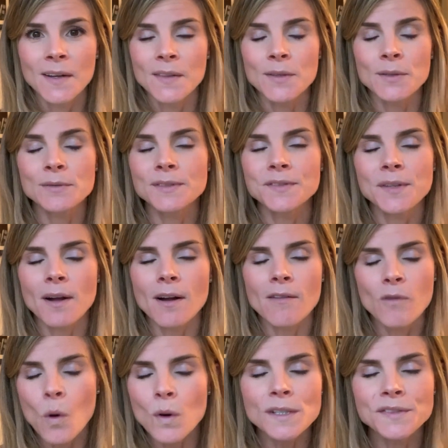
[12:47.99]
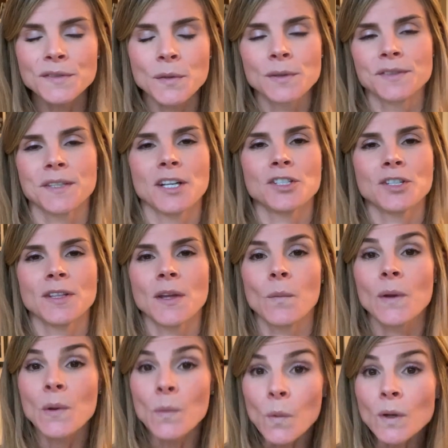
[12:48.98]
There was, of course, no discussion that
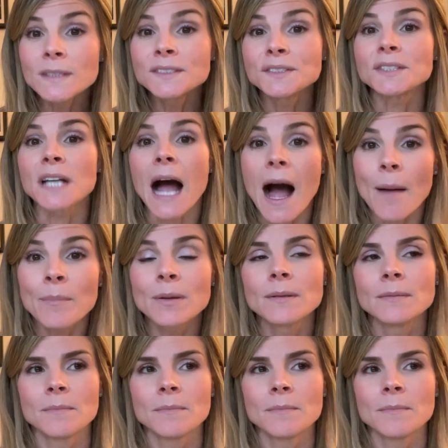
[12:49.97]
we would stop,